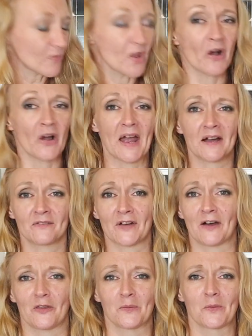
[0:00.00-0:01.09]
I have
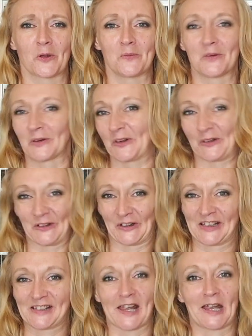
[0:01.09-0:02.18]
at the moment got
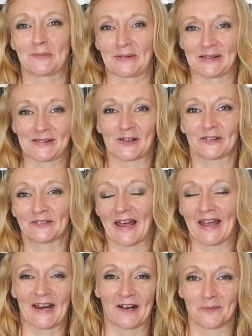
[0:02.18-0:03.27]
like tape and stuff
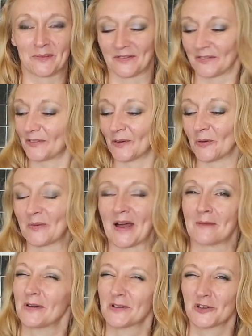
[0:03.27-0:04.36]
laying out a bit of a floor
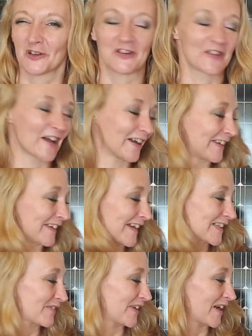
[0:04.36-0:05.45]
plan, but I'll show you that in the
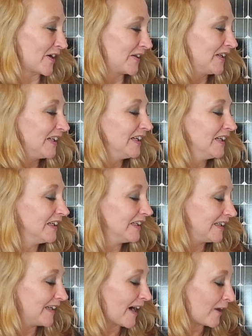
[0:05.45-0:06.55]
next video.
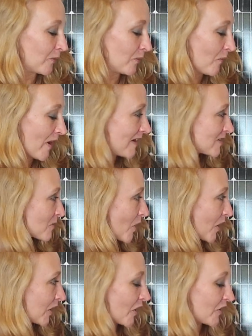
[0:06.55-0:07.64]
Now, where do
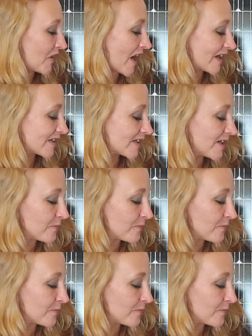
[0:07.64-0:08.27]
I go next?